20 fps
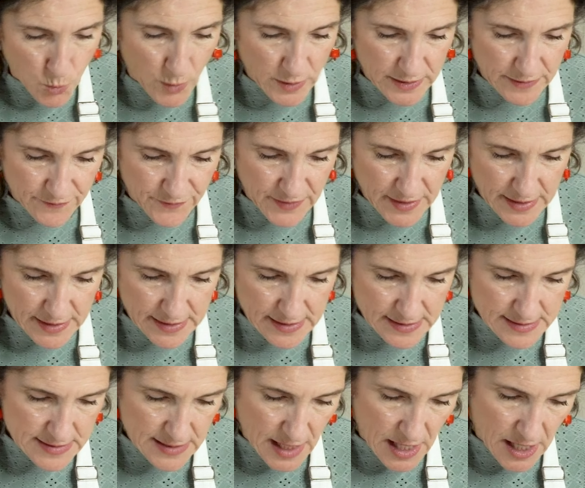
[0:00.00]
one of
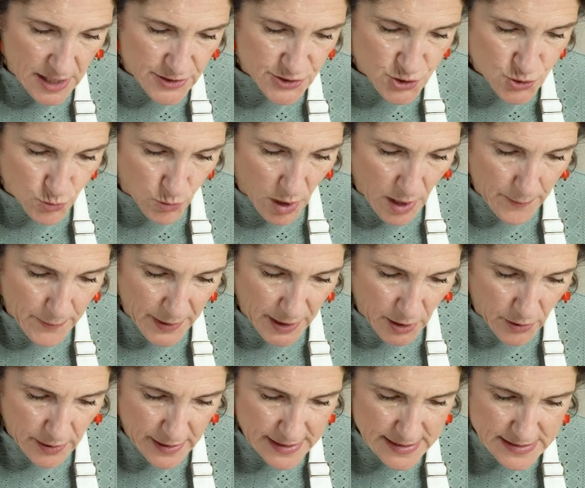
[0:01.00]
these uh,
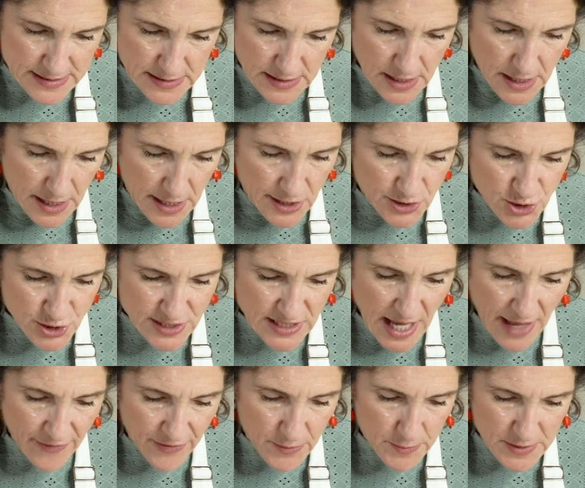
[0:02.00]
strawberries, just
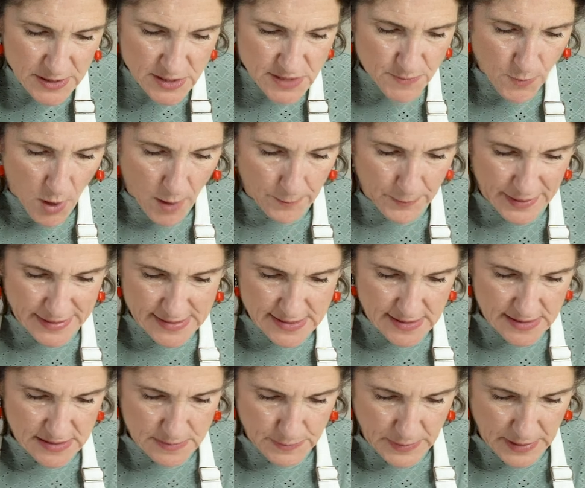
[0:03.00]
cut them in small pieces